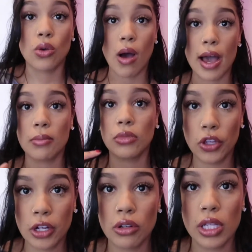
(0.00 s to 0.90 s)
So
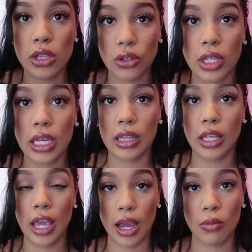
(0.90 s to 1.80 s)
I'm literally looking in
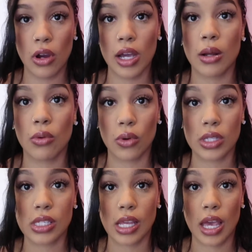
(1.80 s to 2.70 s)
the camera and I'm
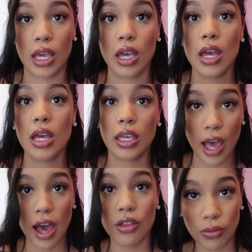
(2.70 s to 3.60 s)
going to say,
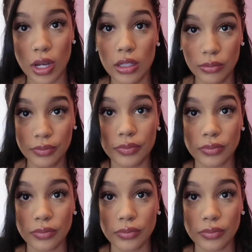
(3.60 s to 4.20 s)
Catherine,